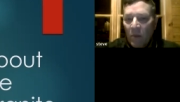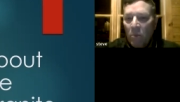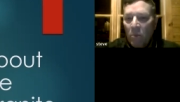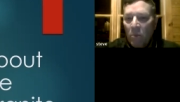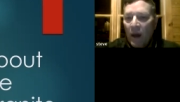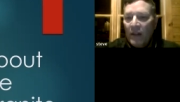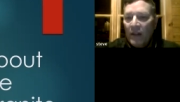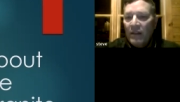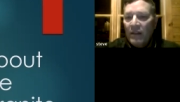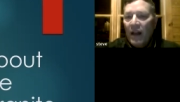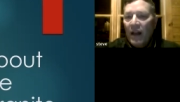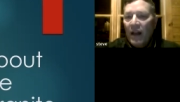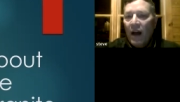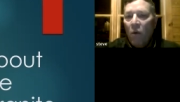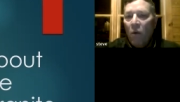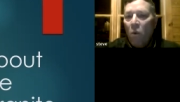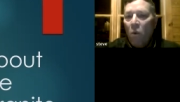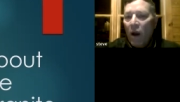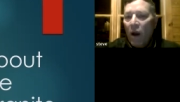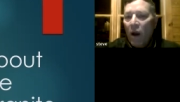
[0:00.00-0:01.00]
But uh,
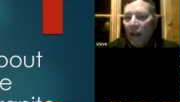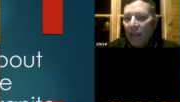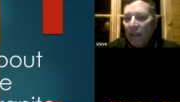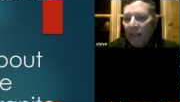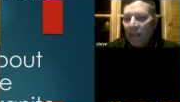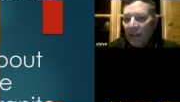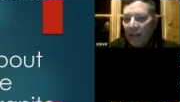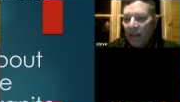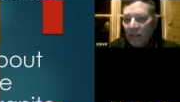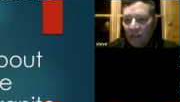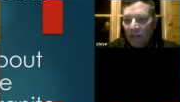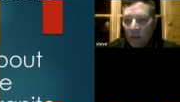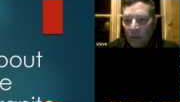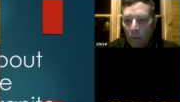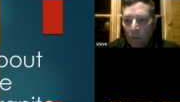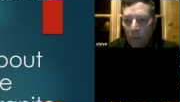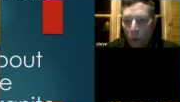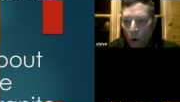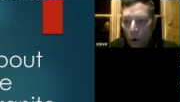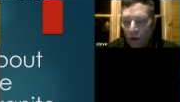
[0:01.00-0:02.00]
one of the things that's
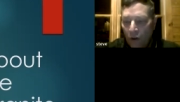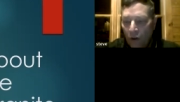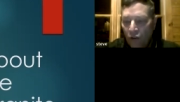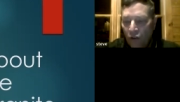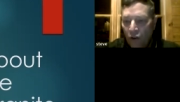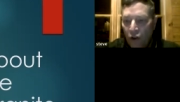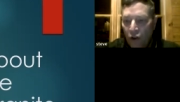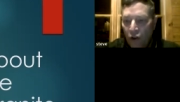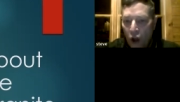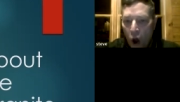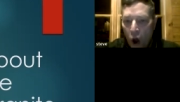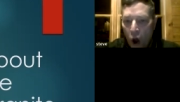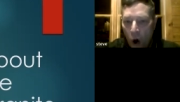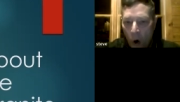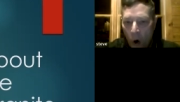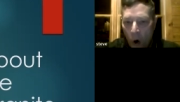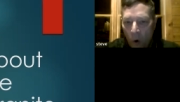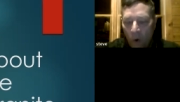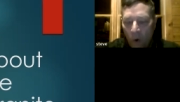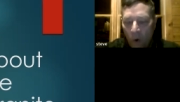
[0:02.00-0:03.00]
important to
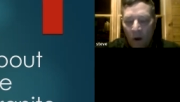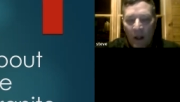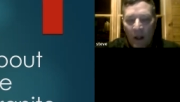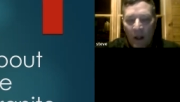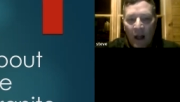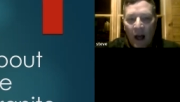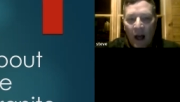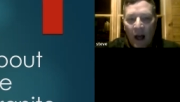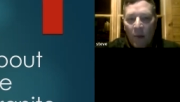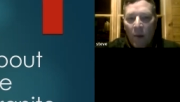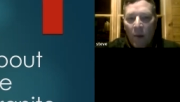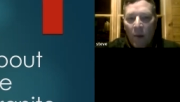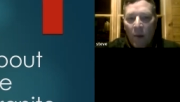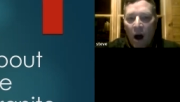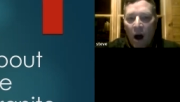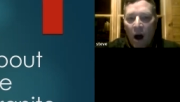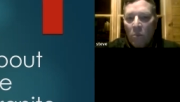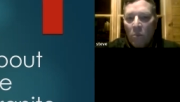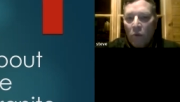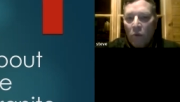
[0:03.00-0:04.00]
know
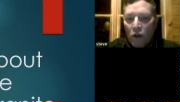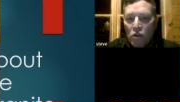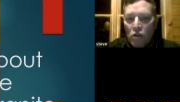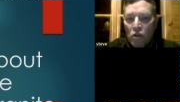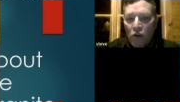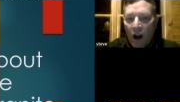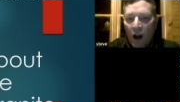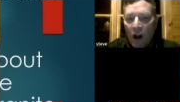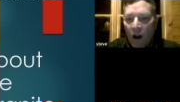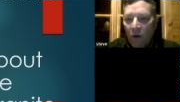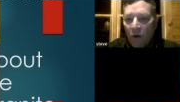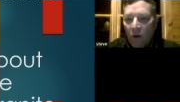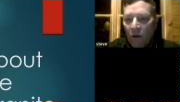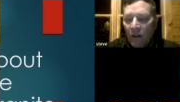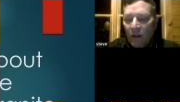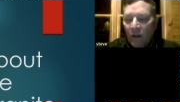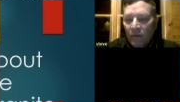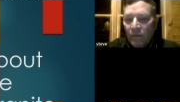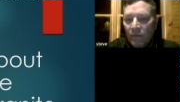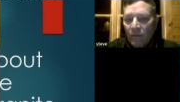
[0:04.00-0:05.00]
about brook trout
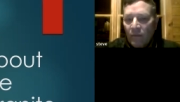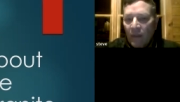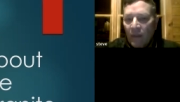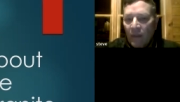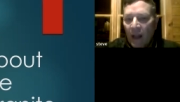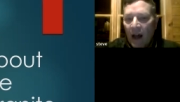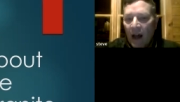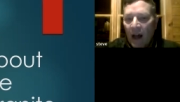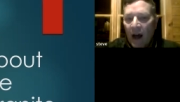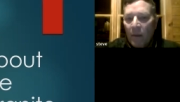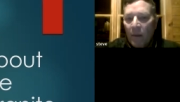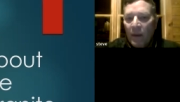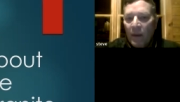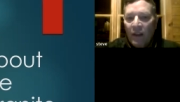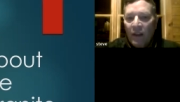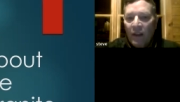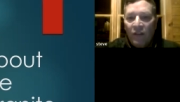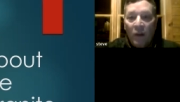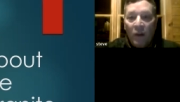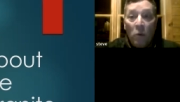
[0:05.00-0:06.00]
um,
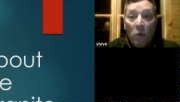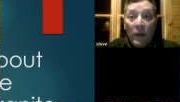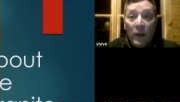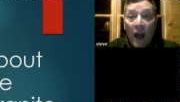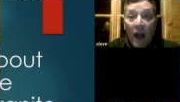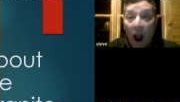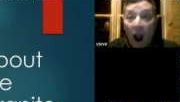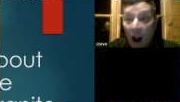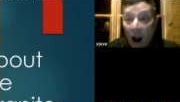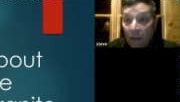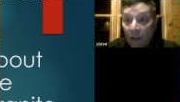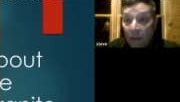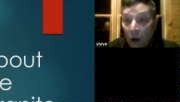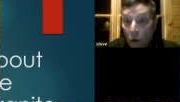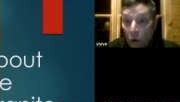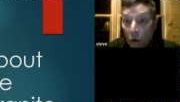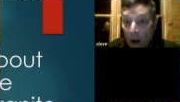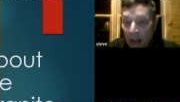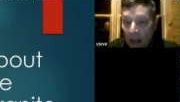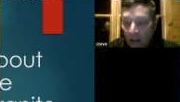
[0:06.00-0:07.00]
is that we are the
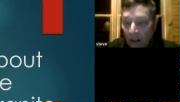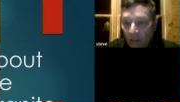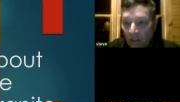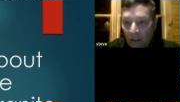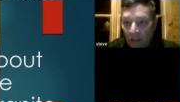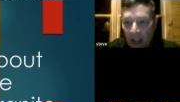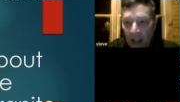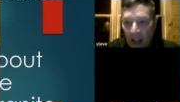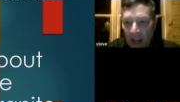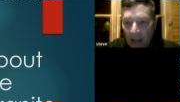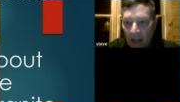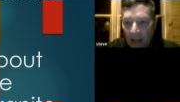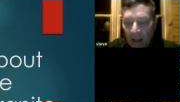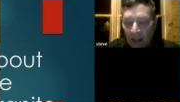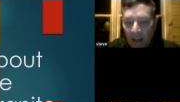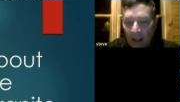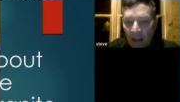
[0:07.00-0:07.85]
granite state,